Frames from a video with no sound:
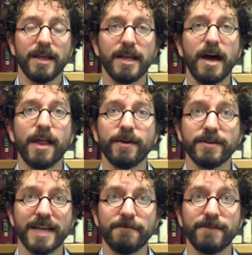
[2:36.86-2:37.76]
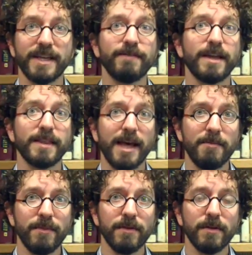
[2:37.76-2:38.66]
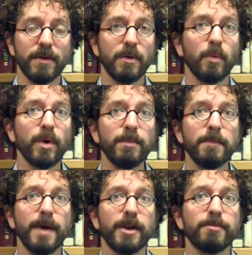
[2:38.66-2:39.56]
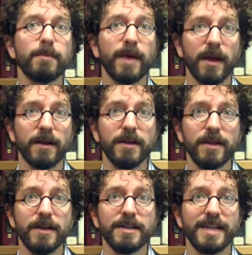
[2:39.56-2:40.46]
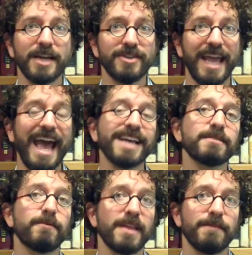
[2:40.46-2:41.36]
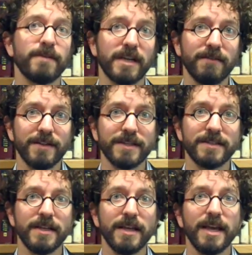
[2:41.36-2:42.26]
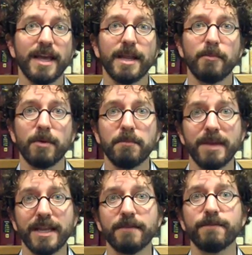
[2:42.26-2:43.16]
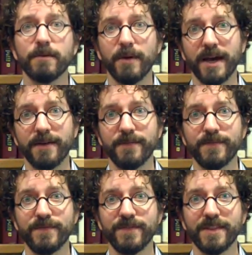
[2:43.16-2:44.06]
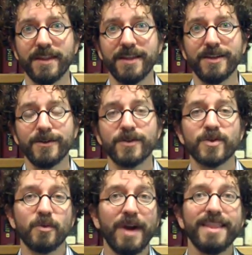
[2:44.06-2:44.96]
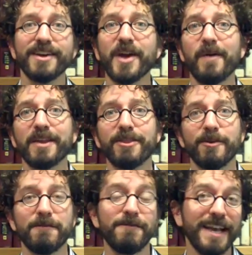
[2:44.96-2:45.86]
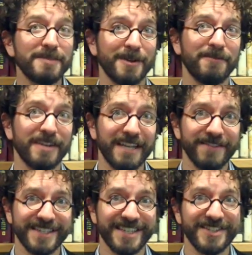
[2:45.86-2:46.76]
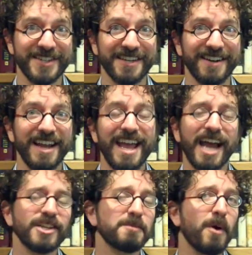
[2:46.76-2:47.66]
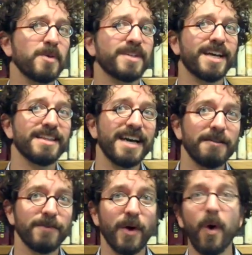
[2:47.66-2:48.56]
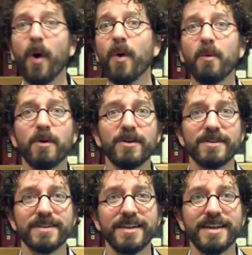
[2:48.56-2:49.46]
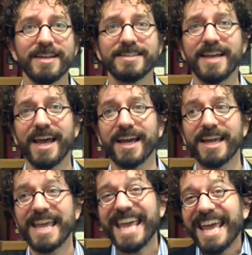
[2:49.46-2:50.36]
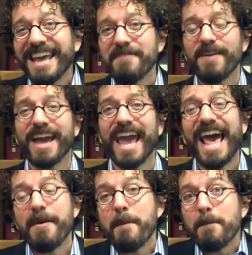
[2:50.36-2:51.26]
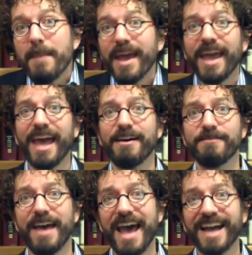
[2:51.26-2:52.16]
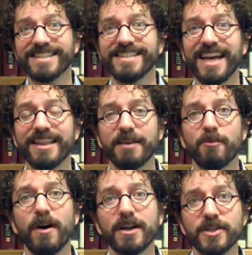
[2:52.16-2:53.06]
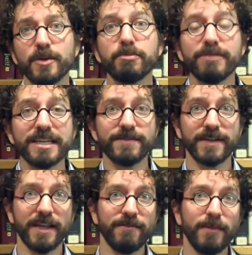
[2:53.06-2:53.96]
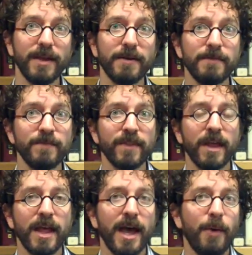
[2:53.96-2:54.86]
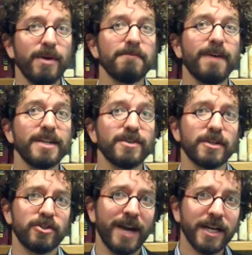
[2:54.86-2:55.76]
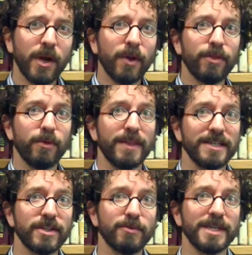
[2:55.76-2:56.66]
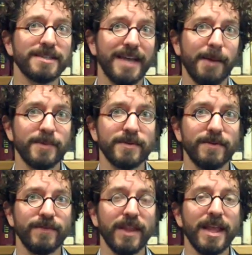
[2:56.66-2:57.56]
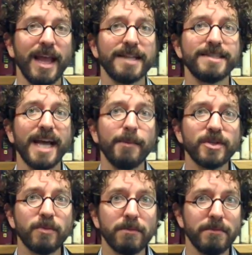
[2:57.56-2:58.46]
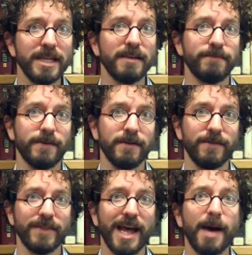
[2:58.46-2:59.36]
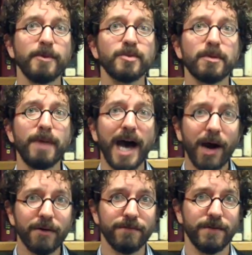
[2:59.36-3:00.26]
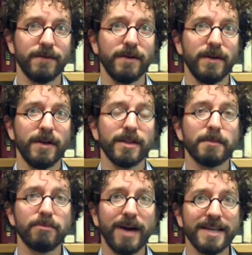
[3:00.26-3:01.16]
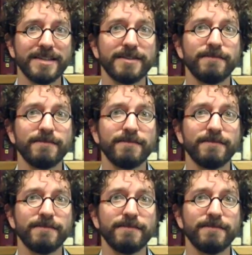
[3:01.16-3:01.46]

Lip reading: in others and forgiving them, we'll be better prepared to actually ask for that forgiveness in a more meaningful way. So rather than going through Facebook forgiveness this year and just posting online for the whole world saying, if I may have accidentally wronged you, please forgive me, I want to invite you to try going through these 3 steps and see how much more meaningful, how much more powerful the process